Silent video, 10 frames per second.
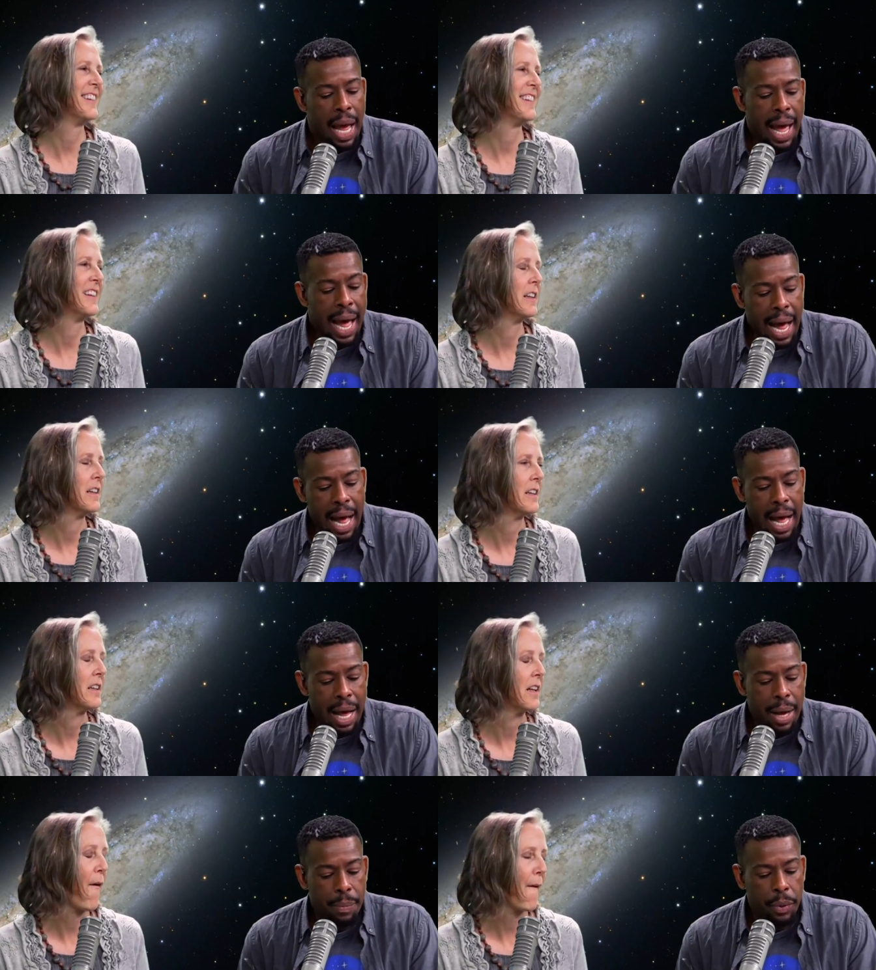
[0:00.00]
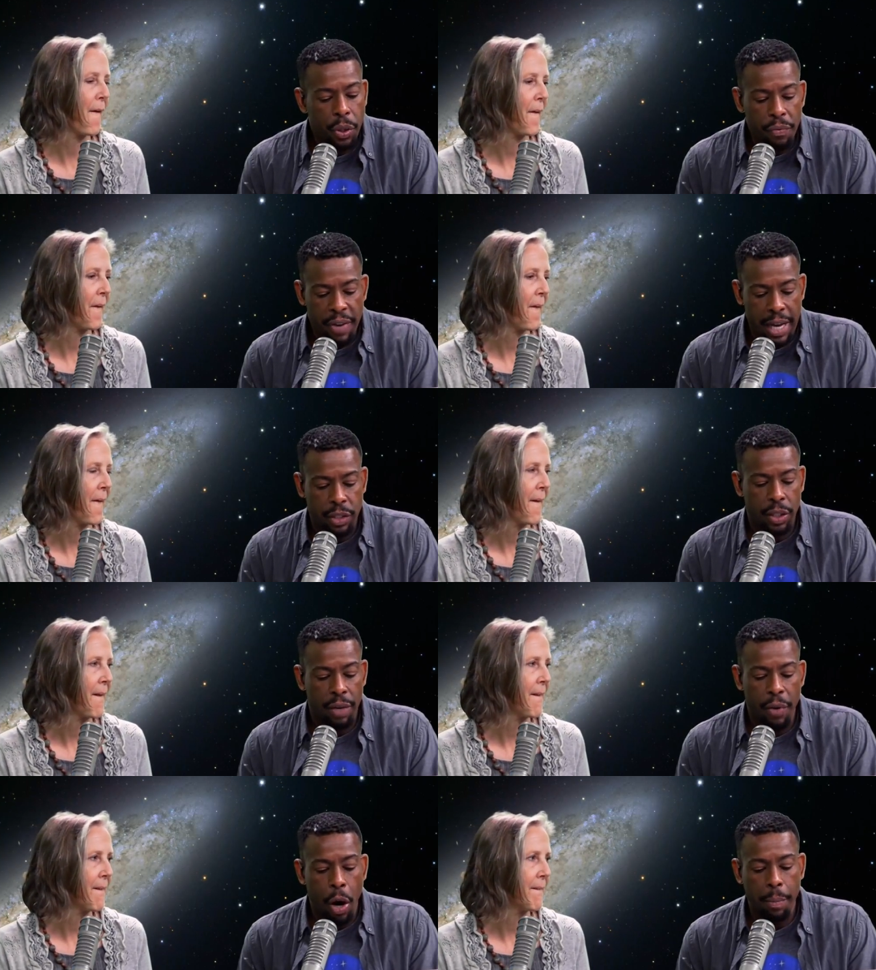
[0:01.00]
Speaker 1: Uh, do vets
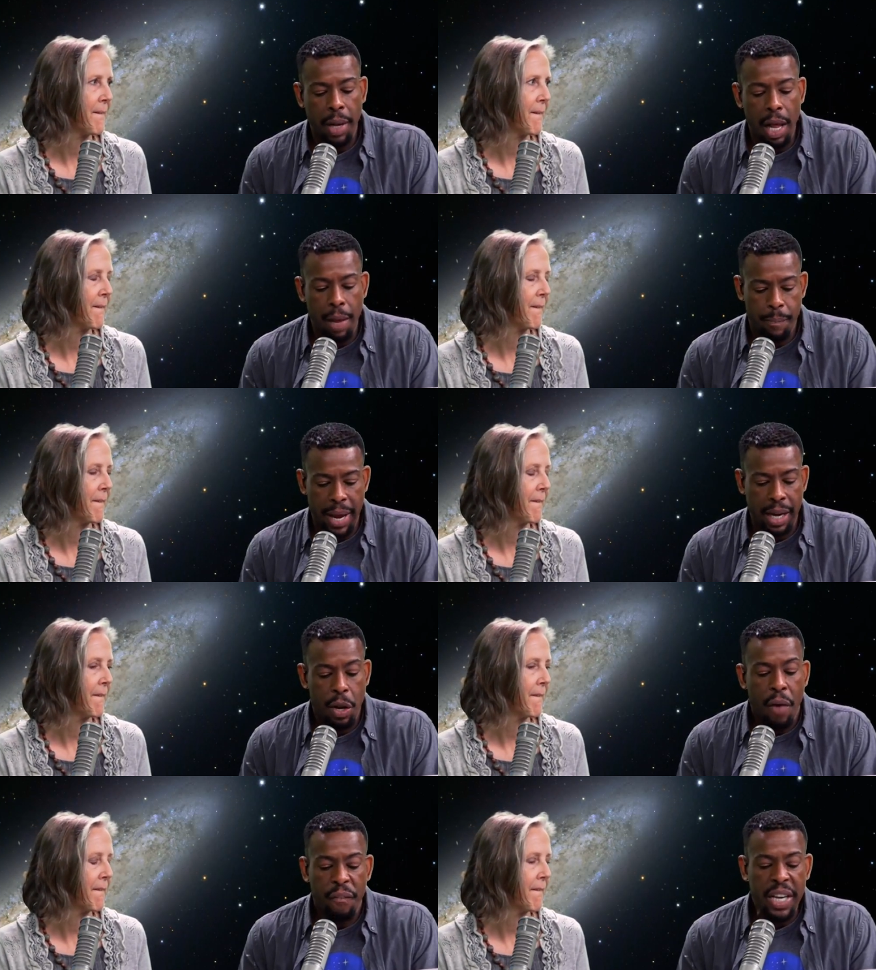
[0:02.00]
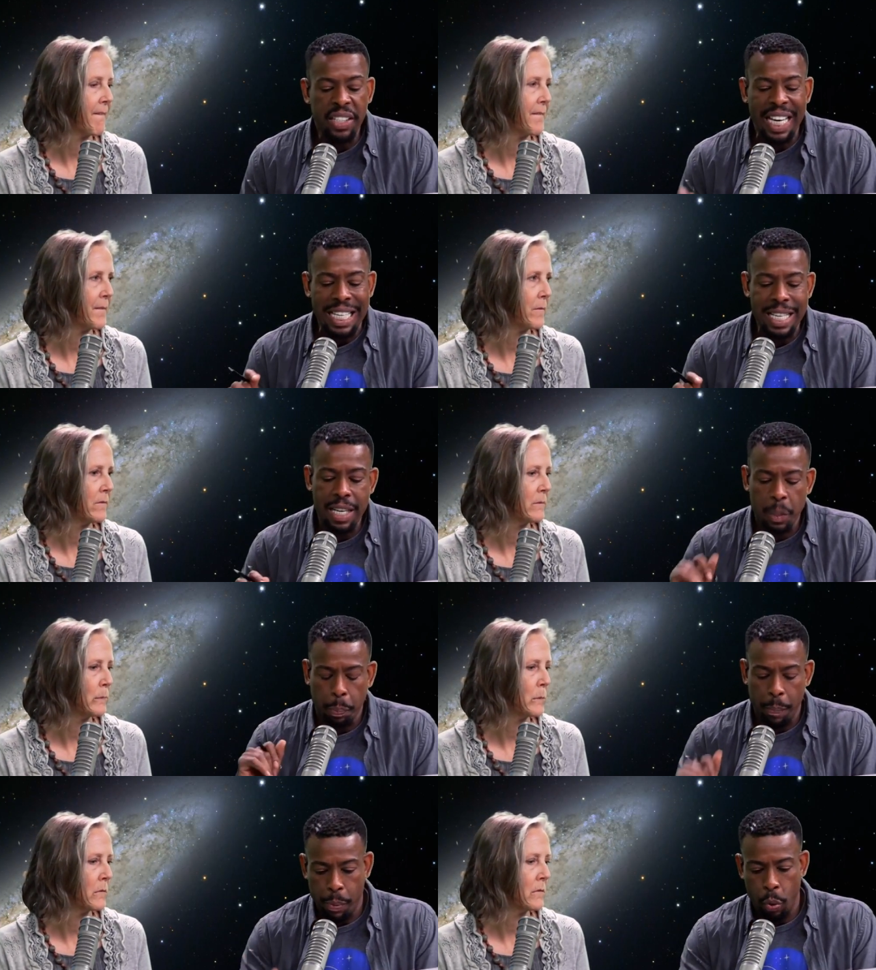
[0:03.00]
of armed combat face a
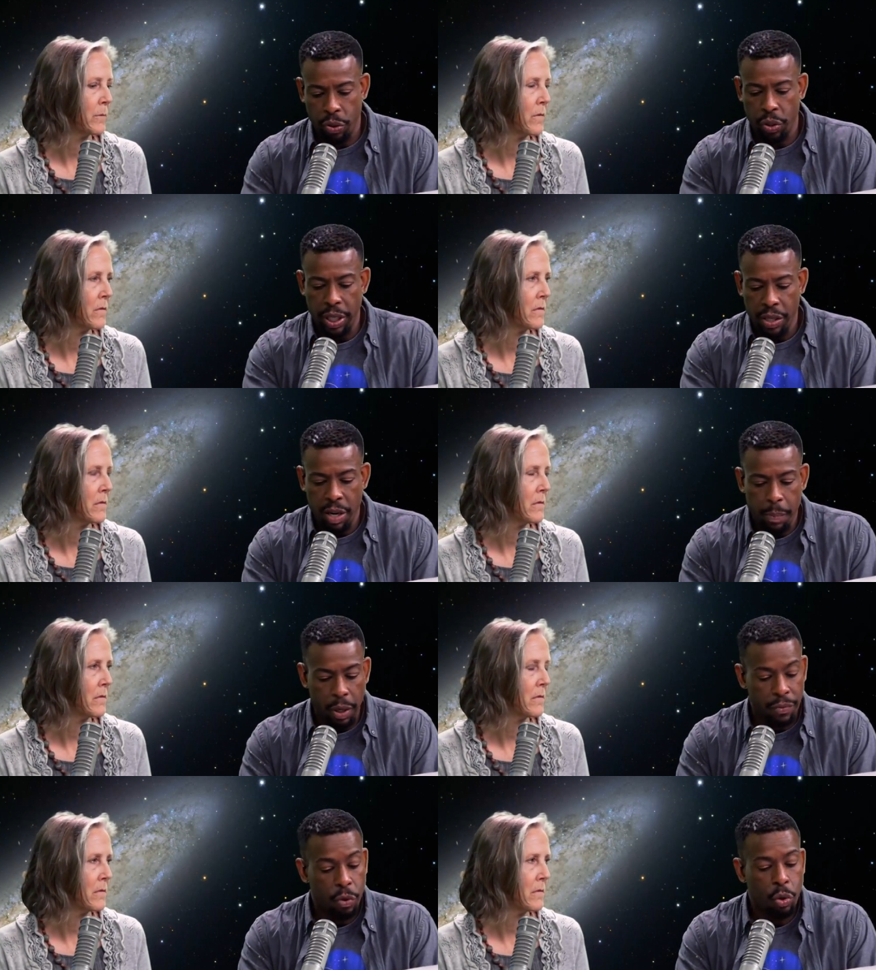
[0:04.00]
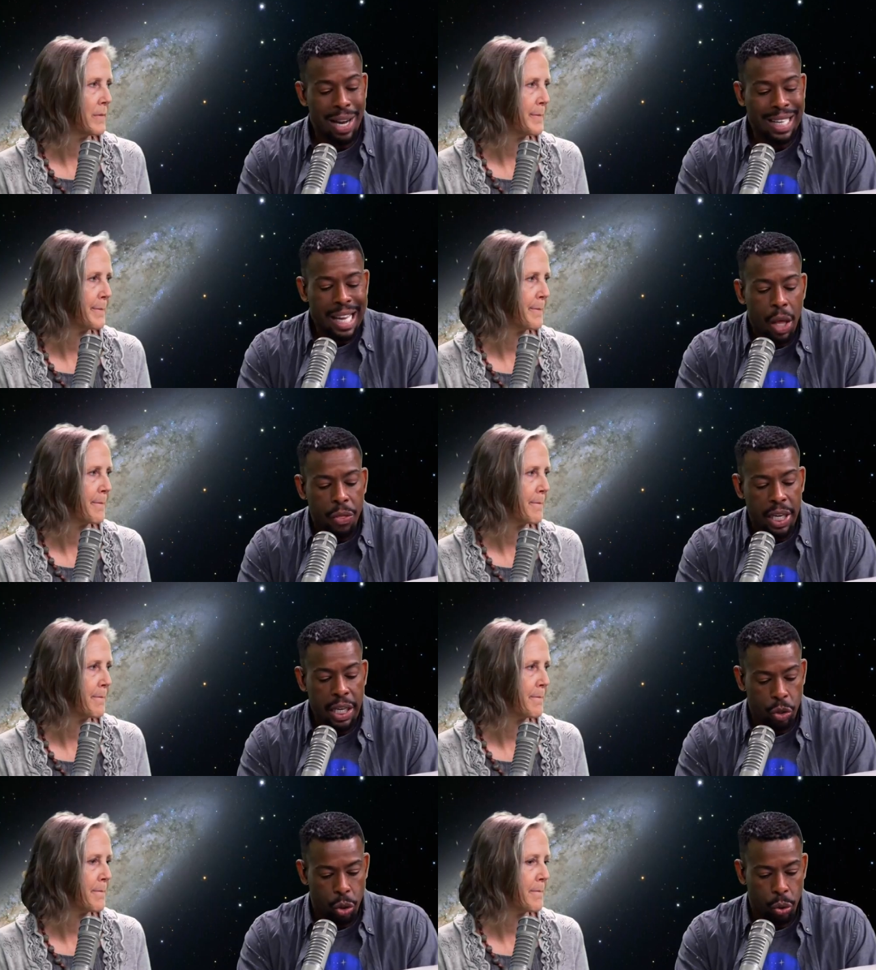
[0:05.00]
disproportionate number of chronic health
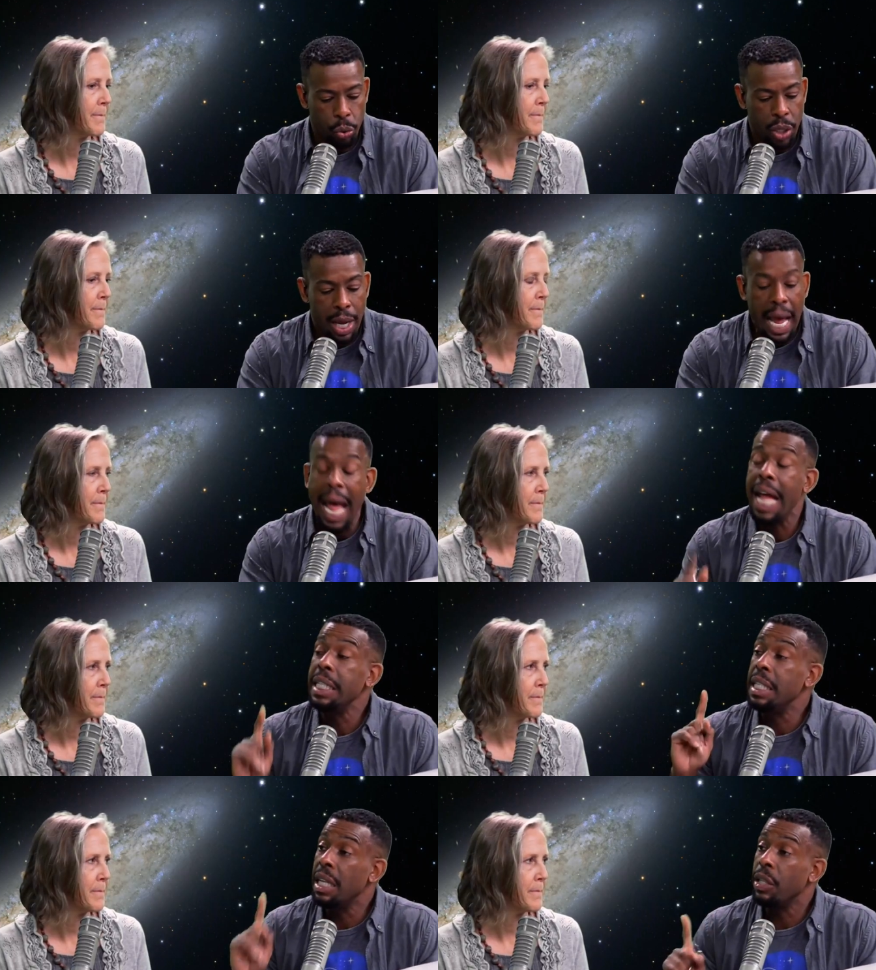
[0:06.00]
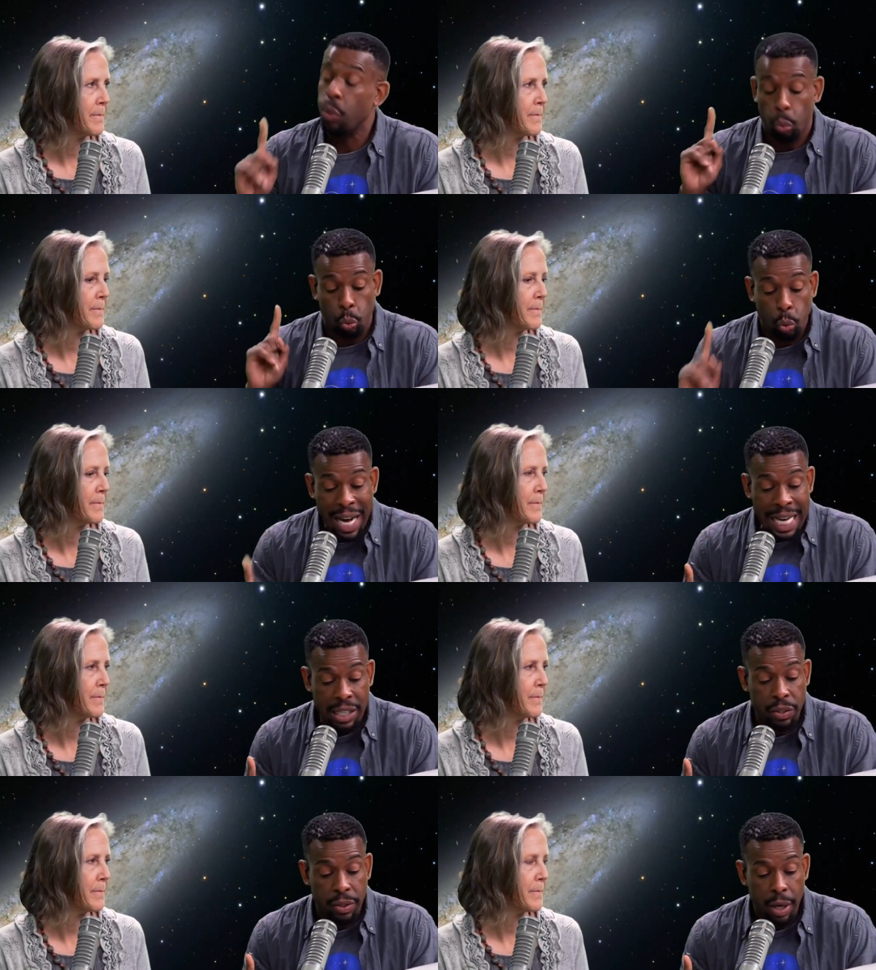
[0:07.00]
issues, and does
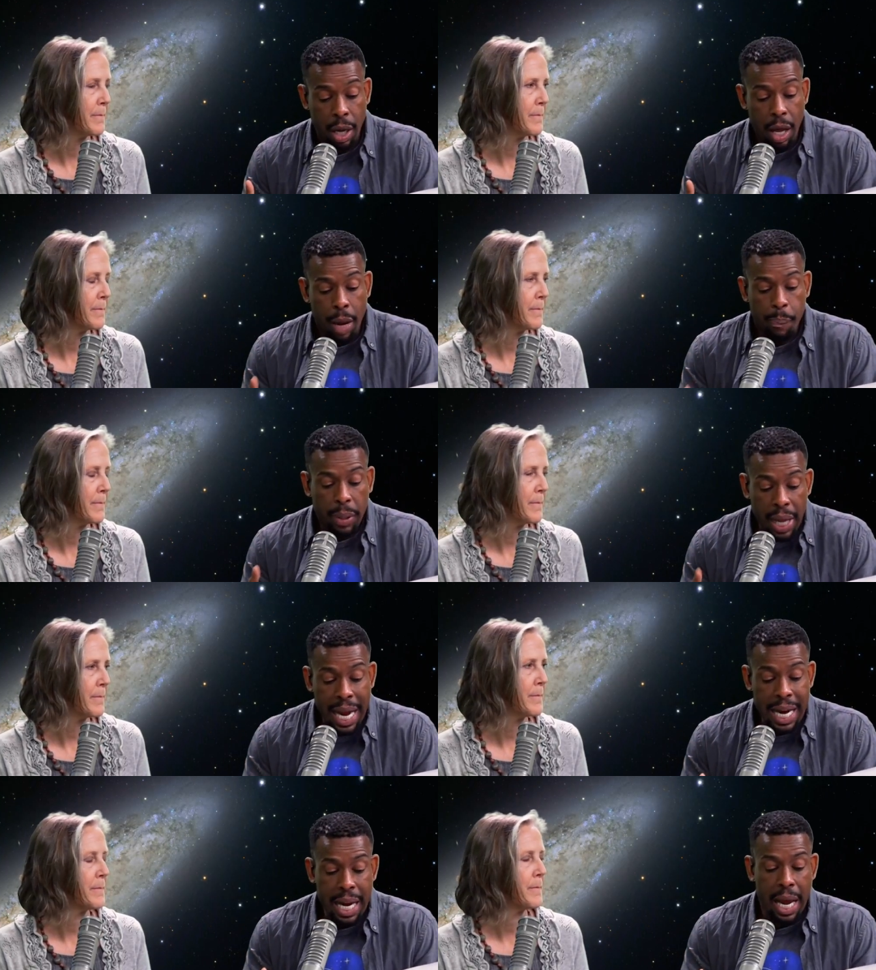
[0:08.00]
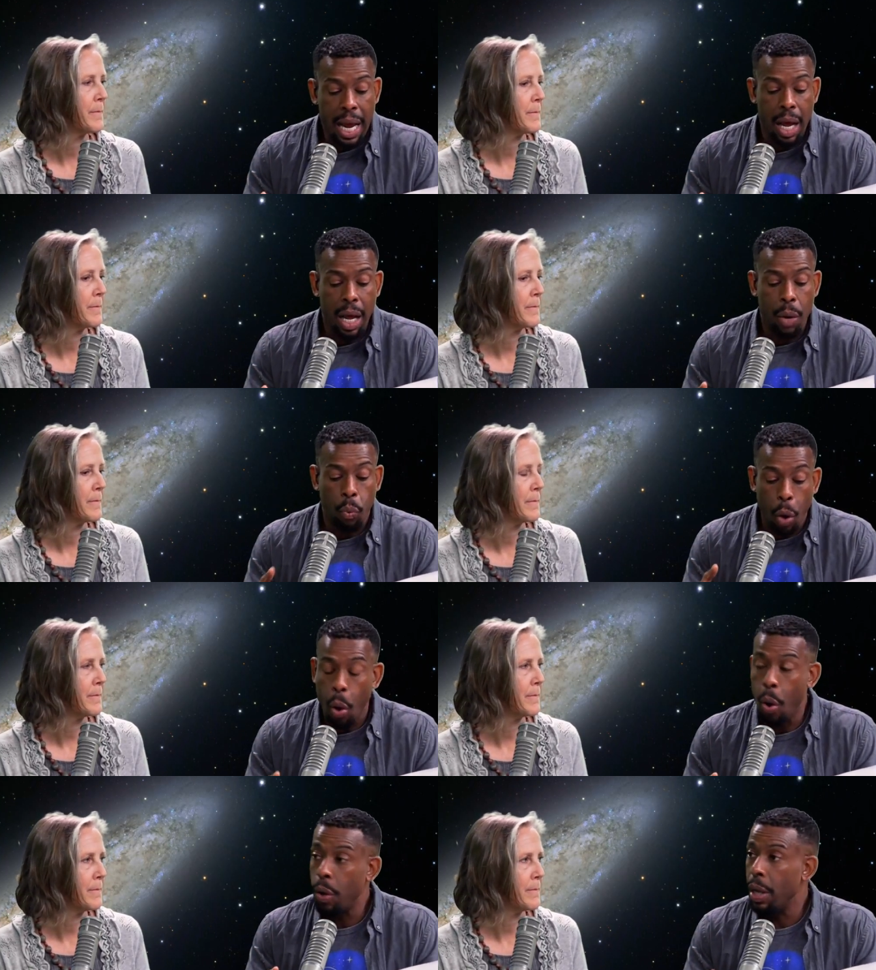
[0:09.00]
race play a
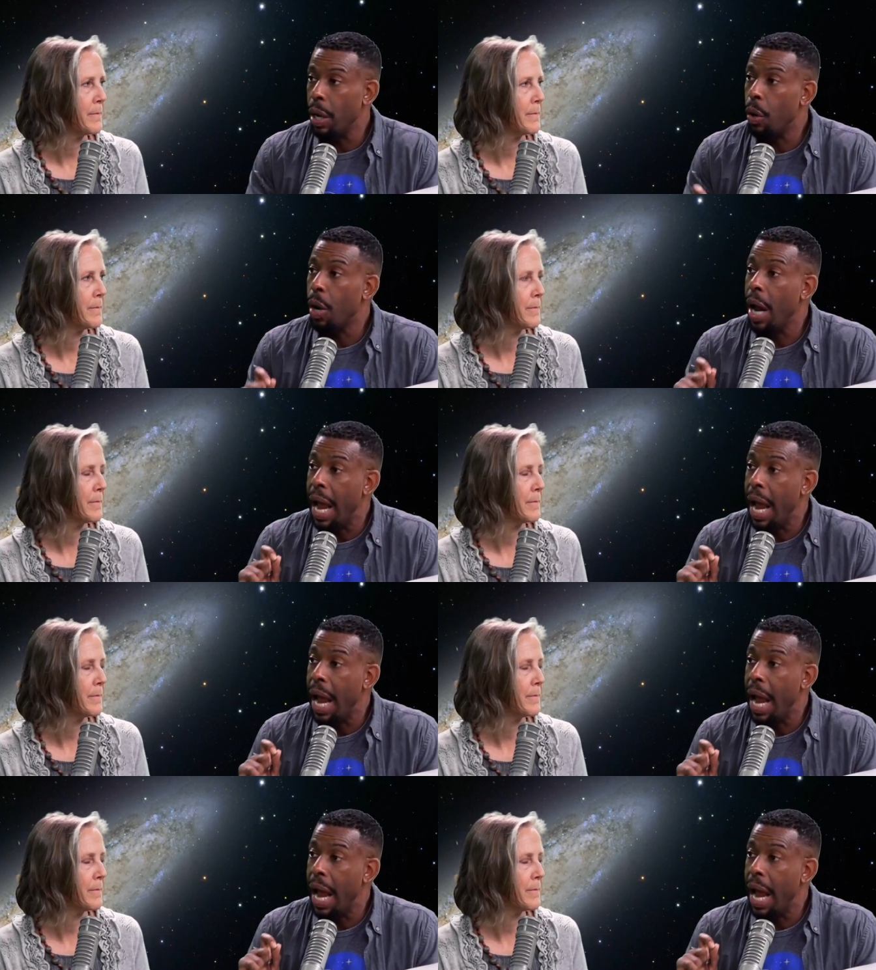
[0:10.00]
role or